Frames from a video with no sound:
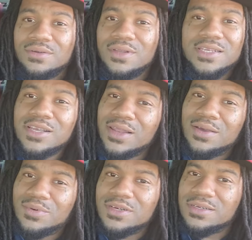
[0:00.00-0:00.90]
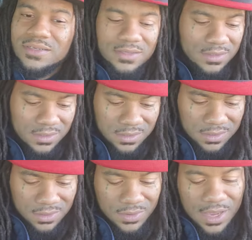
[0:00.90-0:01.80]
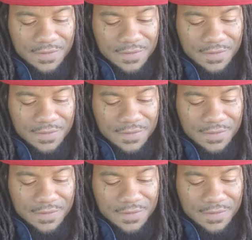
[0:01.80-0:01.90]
That's all that was. You got